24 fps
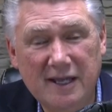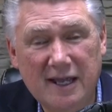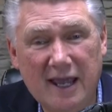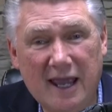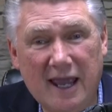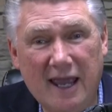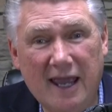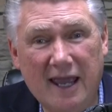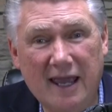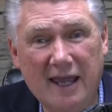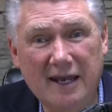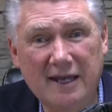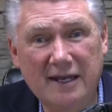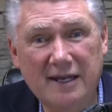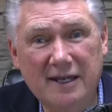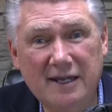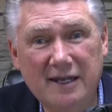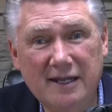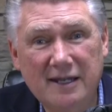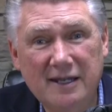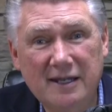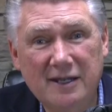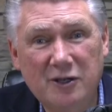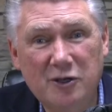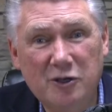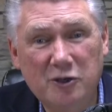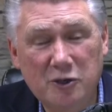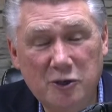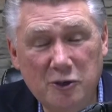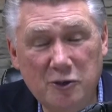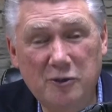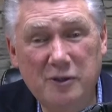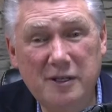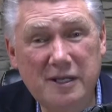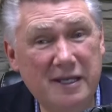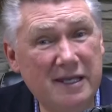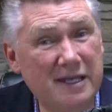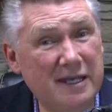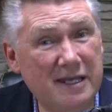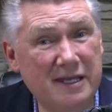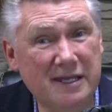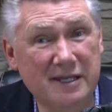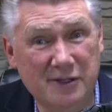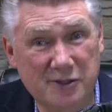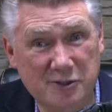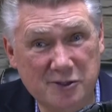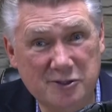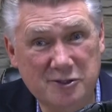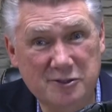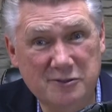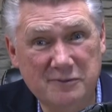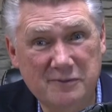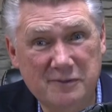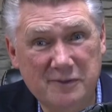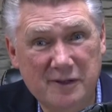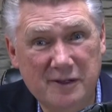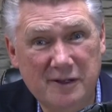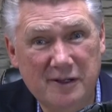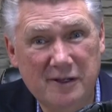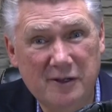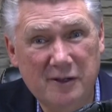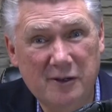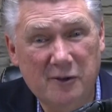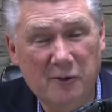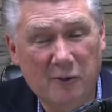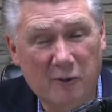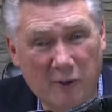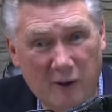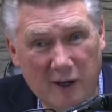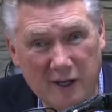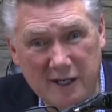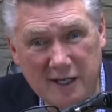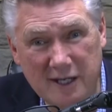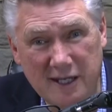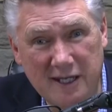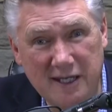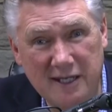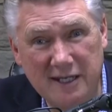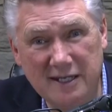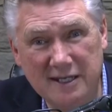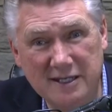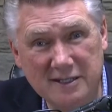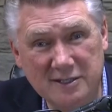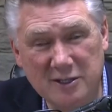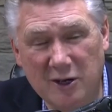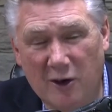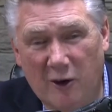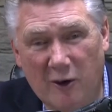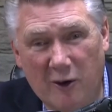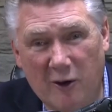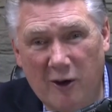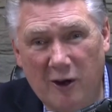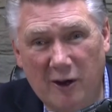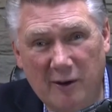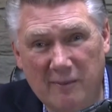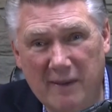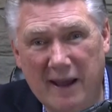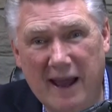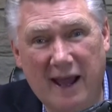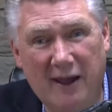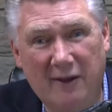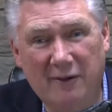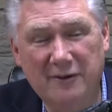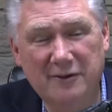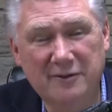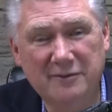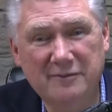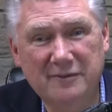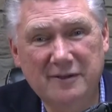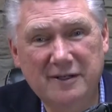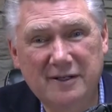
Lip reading: and who he is, what he is all about,